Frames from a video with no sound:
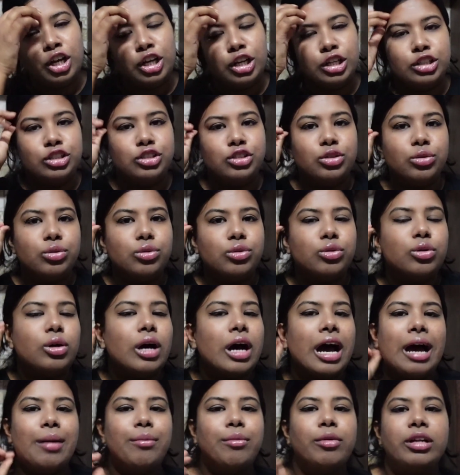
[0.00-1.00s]
So
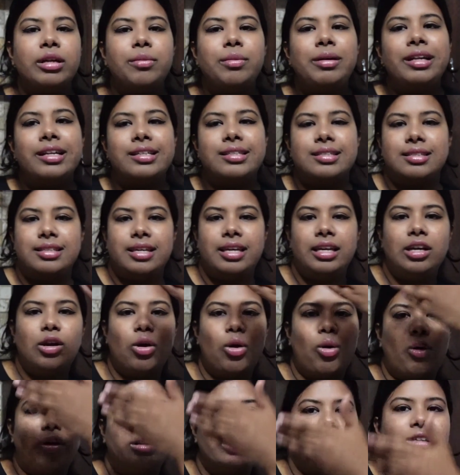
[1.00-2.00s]
I'm going to be listing
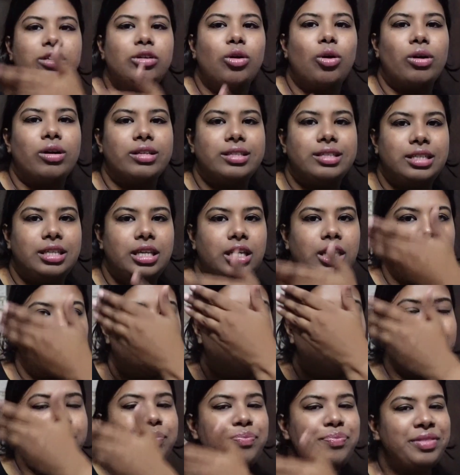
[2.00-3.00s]
all the cost
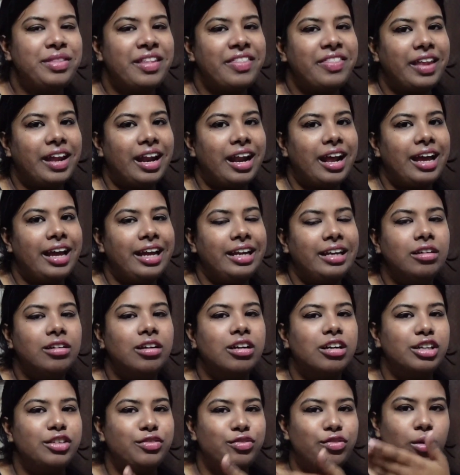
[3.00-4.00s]
here that I
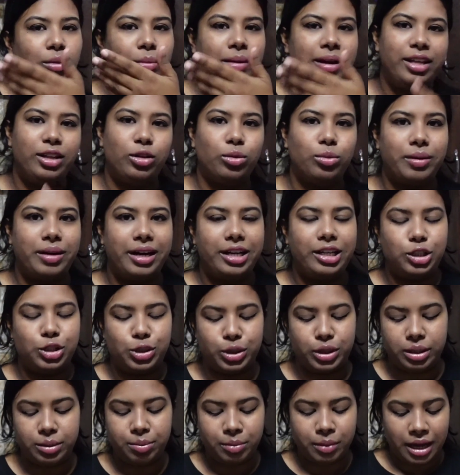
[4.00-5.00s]
incurred for my Dubai
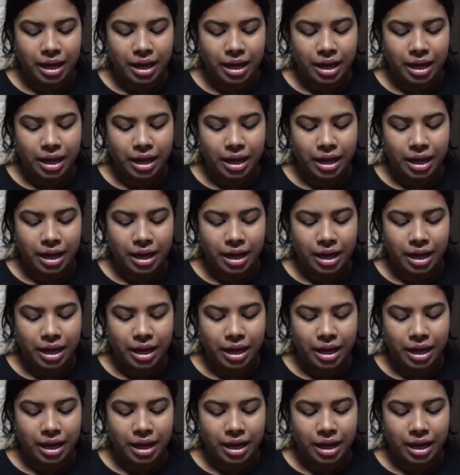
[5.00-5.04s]
trip,